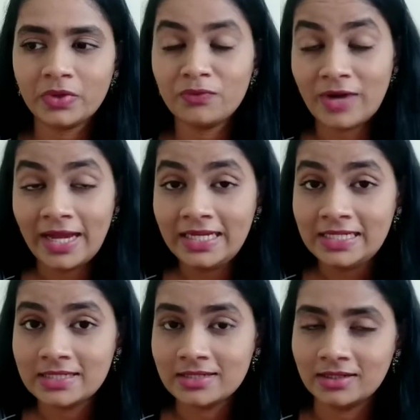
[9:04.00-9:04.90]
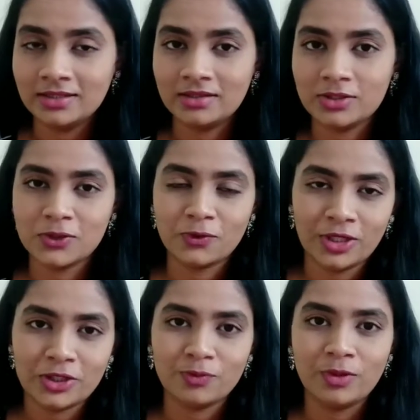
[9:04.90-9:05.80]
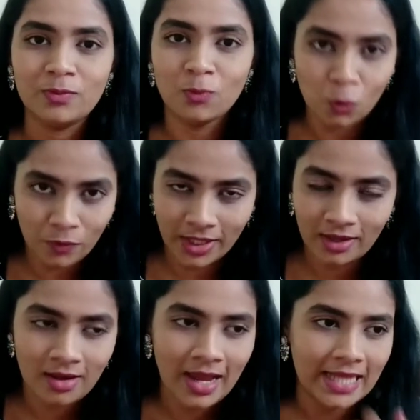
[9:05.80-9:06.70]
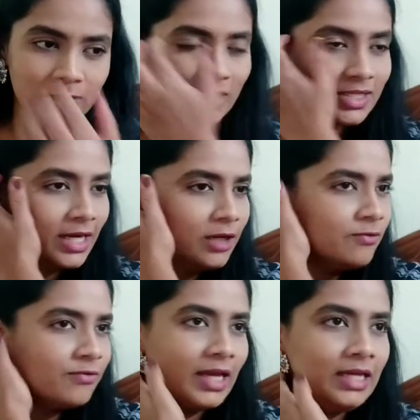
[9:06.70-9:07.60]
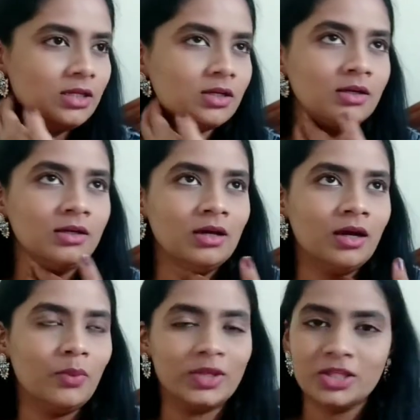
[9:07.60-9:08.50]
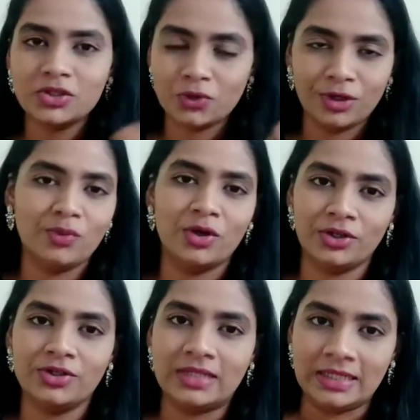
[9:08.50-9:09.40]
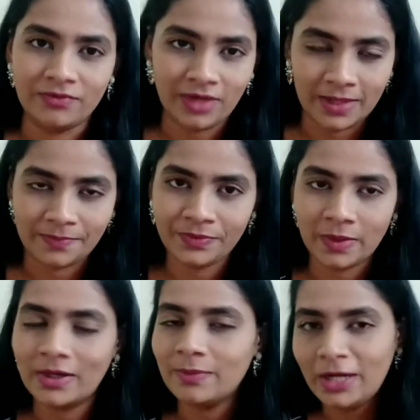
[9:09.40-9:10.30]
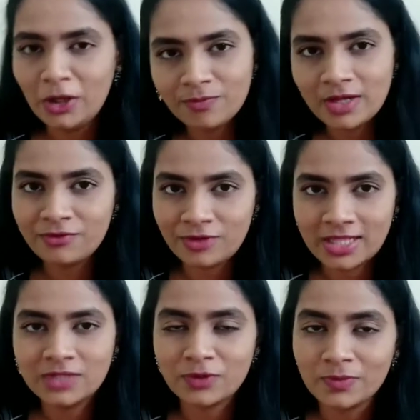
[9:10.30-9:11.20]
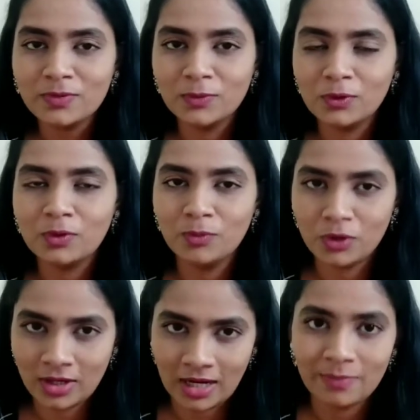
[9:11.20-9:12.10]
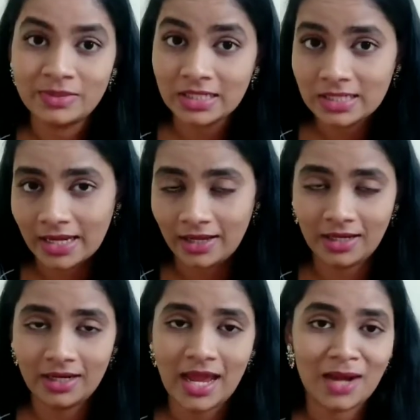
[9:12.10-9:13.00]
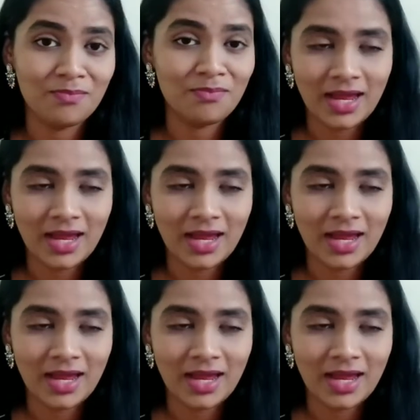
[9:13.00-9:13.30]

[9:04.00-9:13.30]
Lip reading: find the story to be moving, as well as I didn't find what the story wanted to convey. But many of my friends from the book club did like it, and